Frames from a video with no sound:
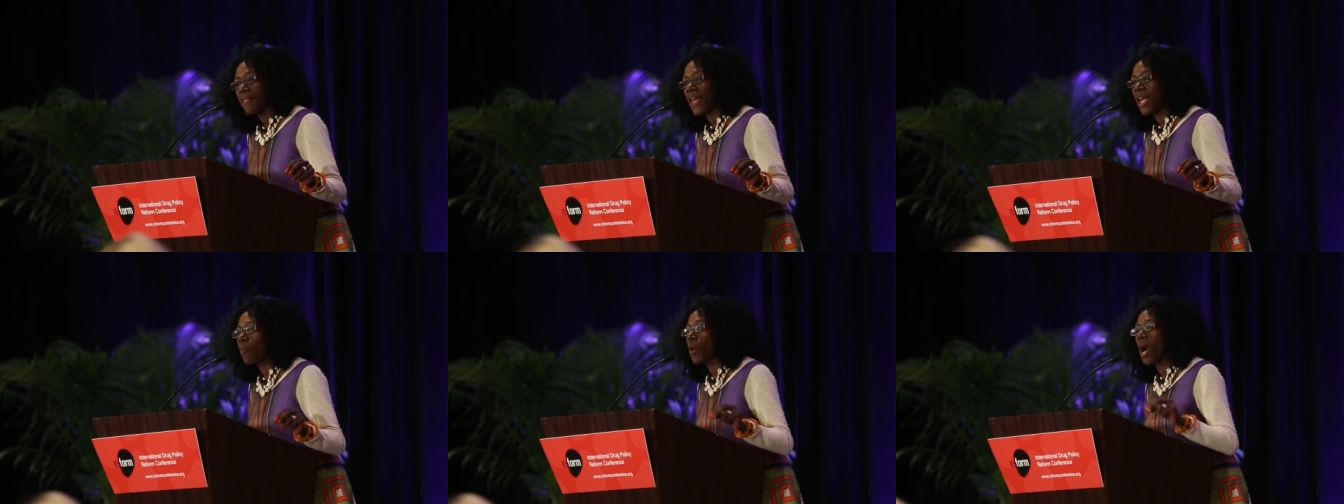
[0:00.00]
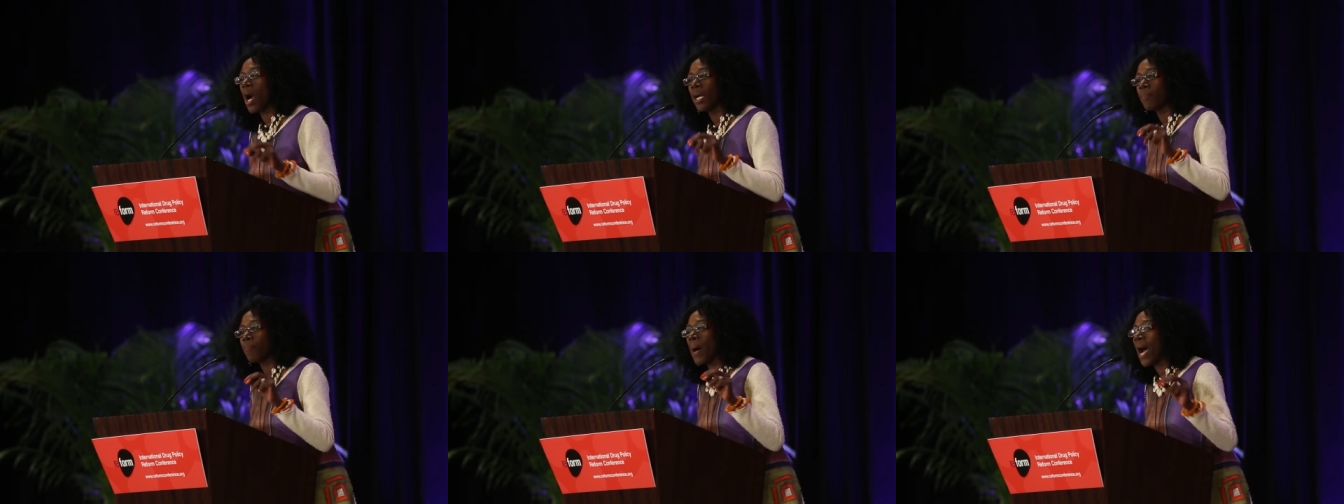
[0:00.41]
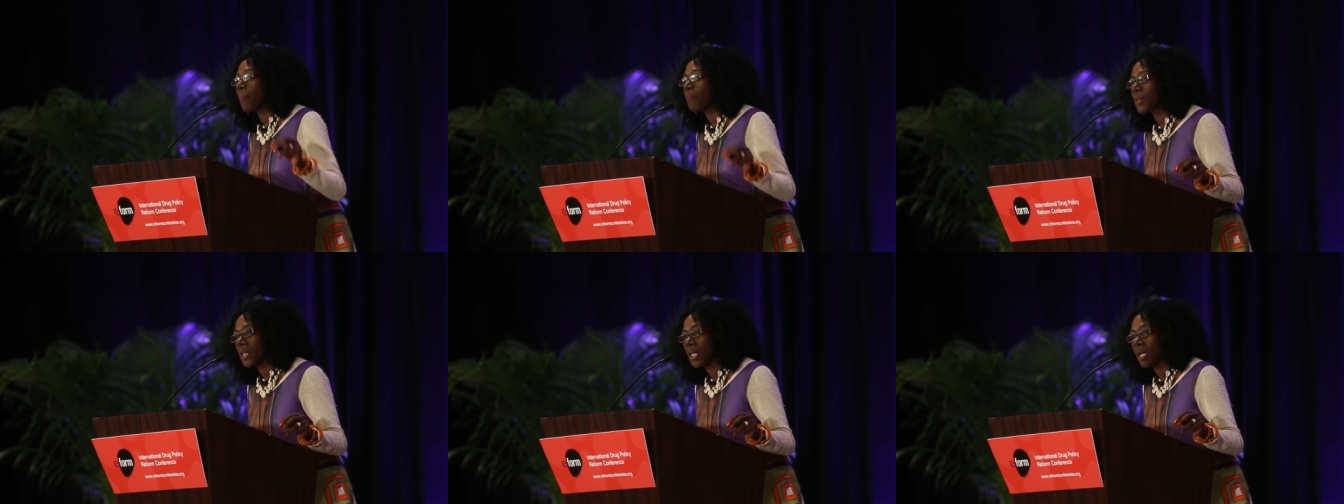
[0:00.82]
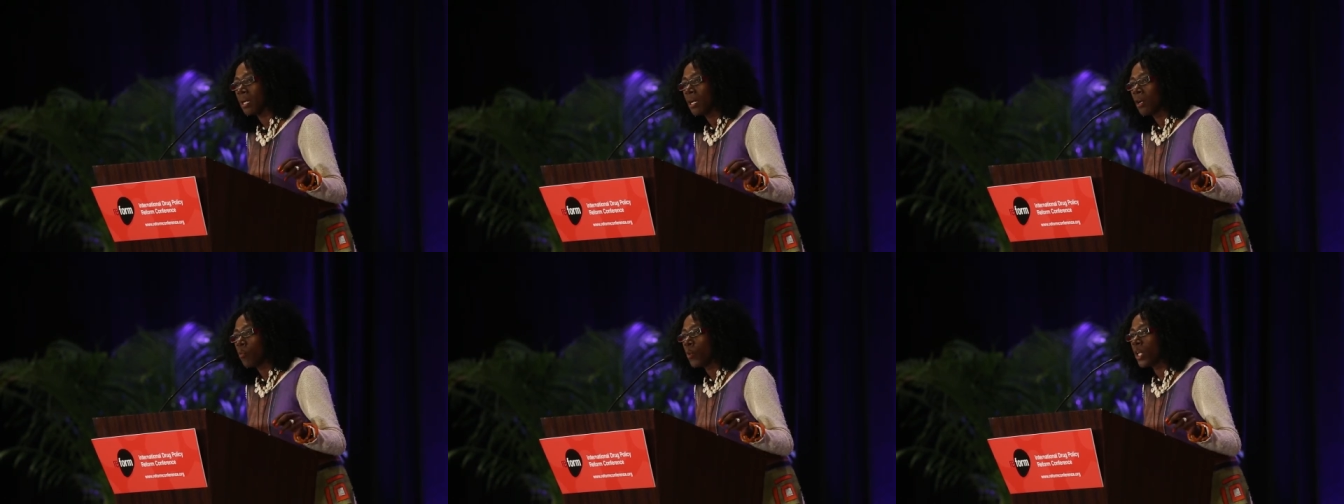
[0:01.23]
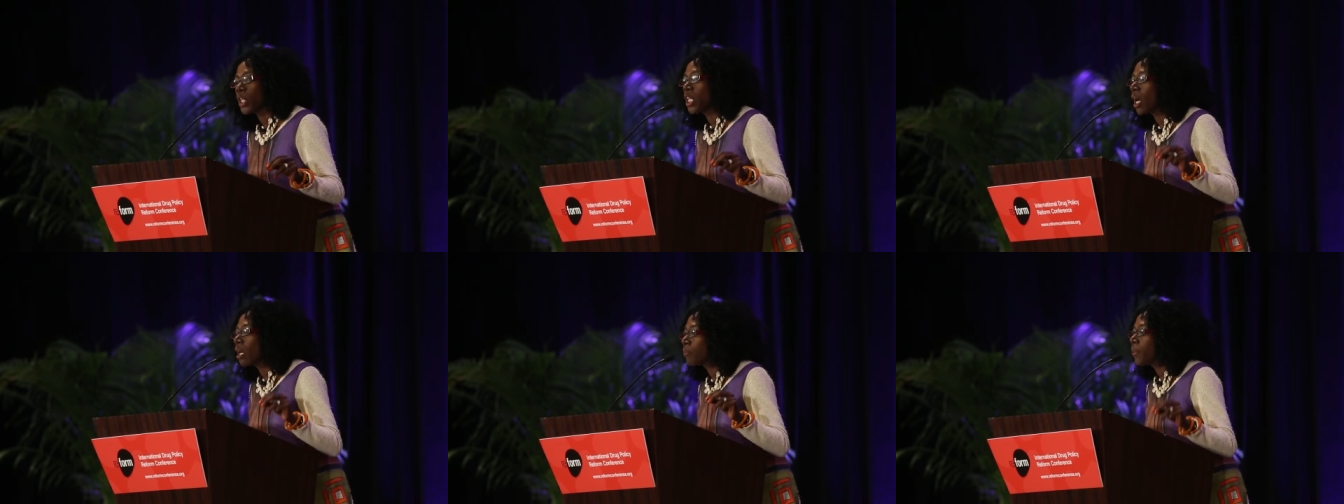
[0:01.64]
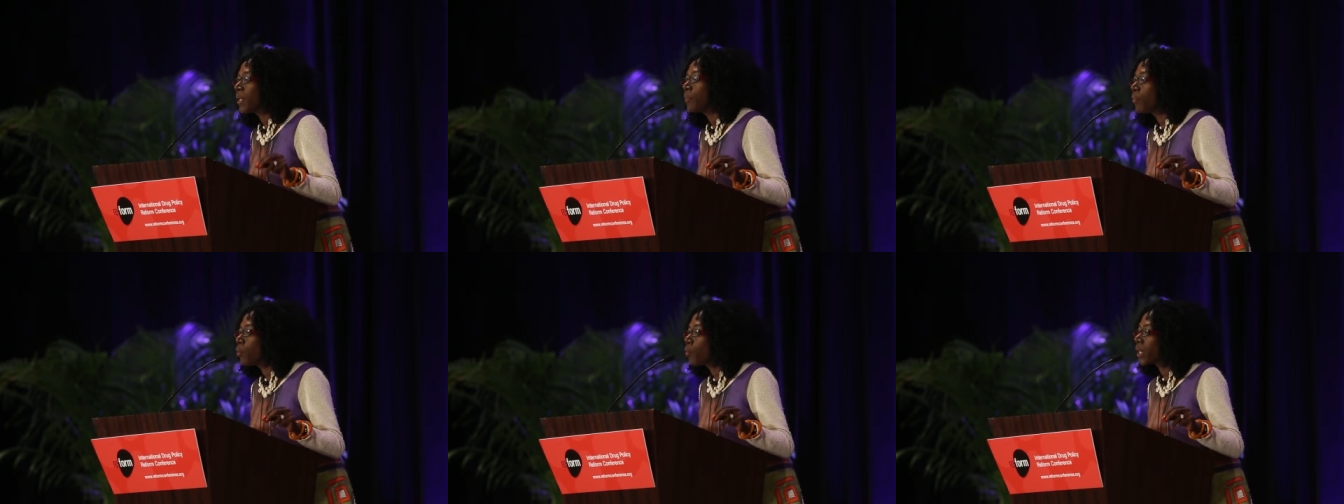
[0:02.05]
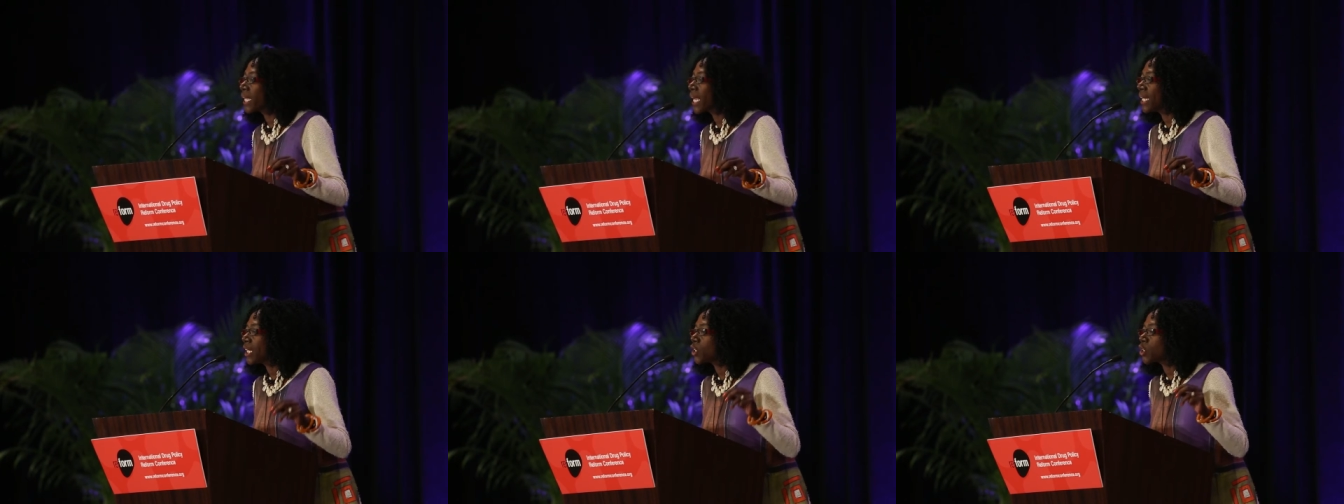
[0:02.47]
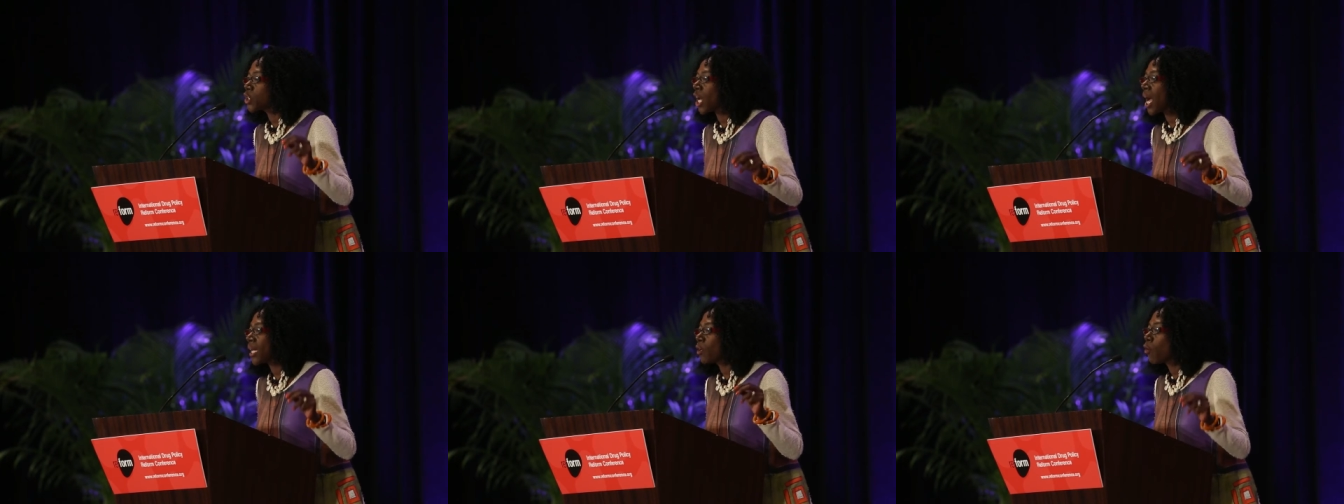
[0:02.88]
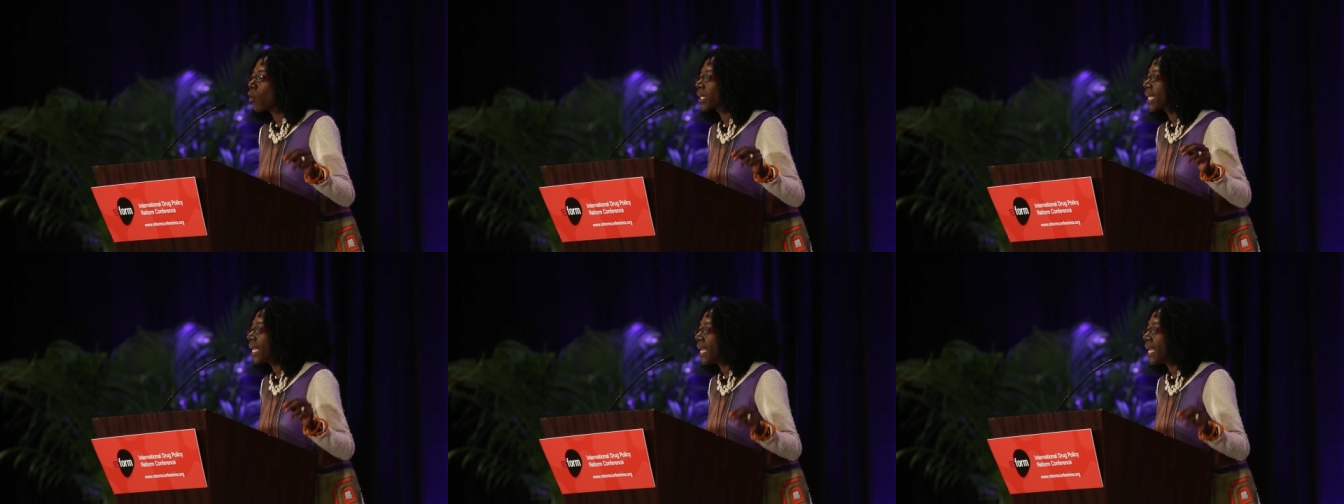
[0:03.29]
They were unpopular. When young people were getting shot on